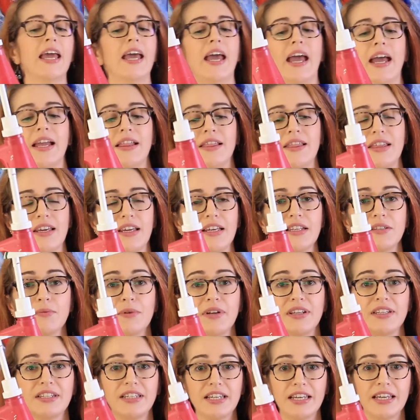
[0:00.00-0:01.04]
and these
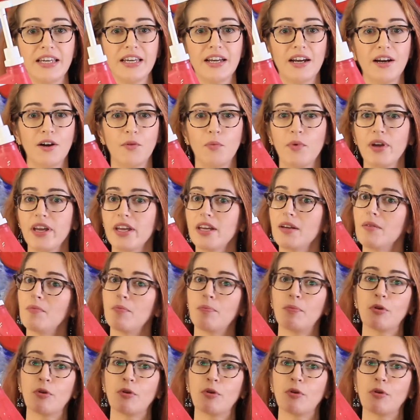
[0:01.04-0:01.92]
ones here, we